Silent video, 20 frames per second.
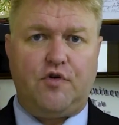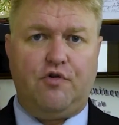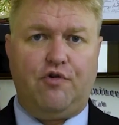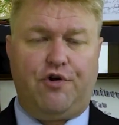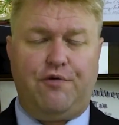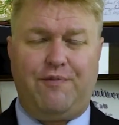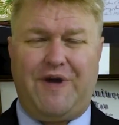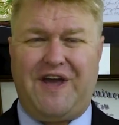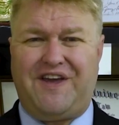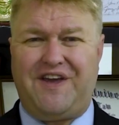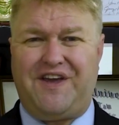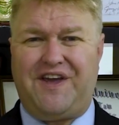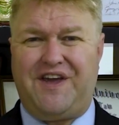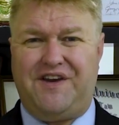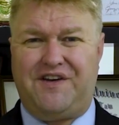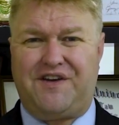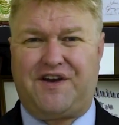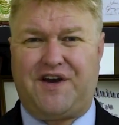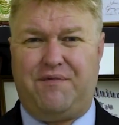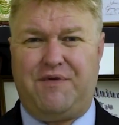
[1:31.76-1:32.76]
or you're making
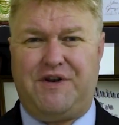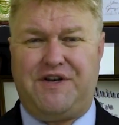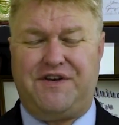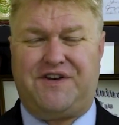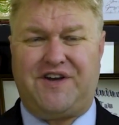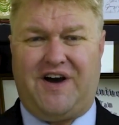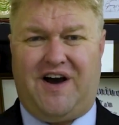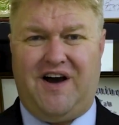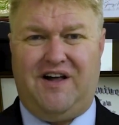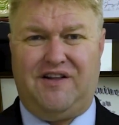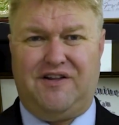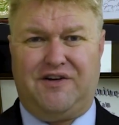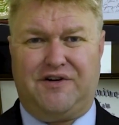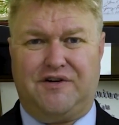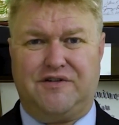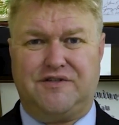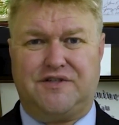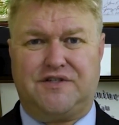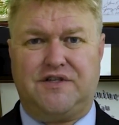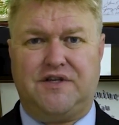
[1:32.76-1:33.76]
income in
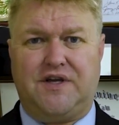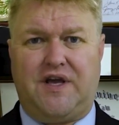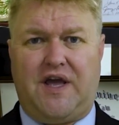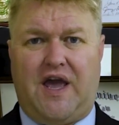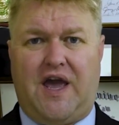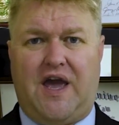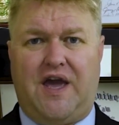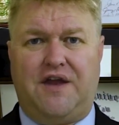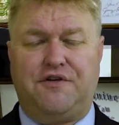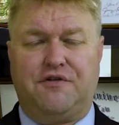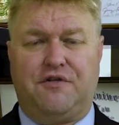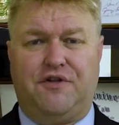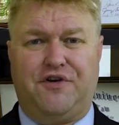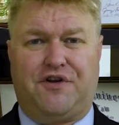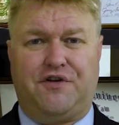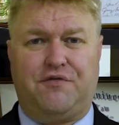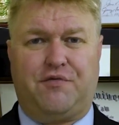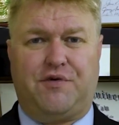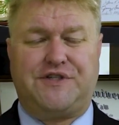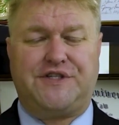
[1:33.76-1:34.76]
dollars and you're
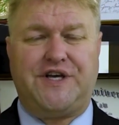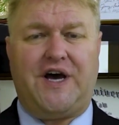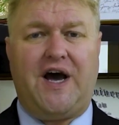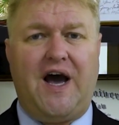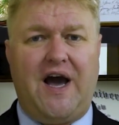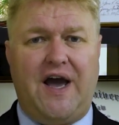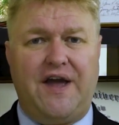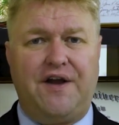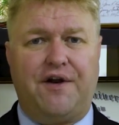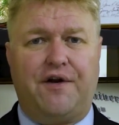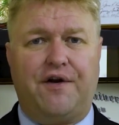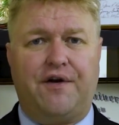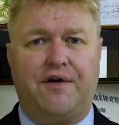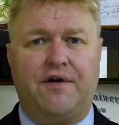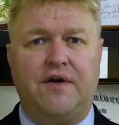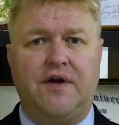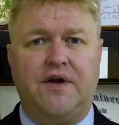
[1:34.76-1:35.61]
looking to retire,